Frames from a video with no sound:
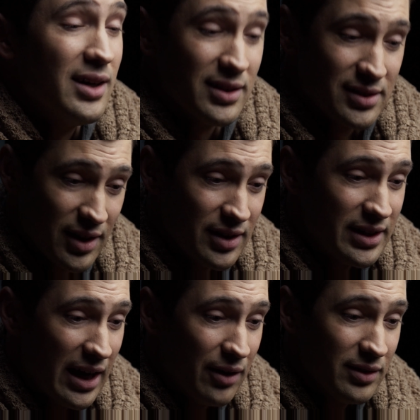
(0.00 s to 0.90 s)
At
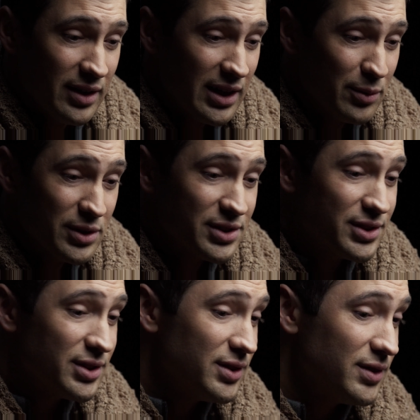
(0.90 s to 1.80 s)
sundown, he
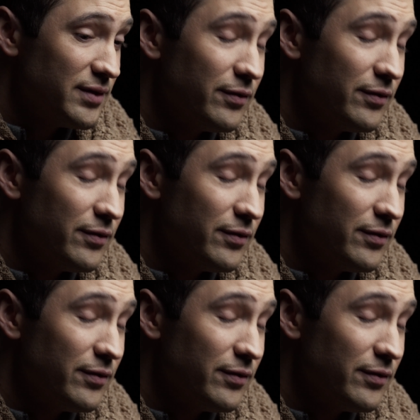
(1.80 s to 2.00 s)
was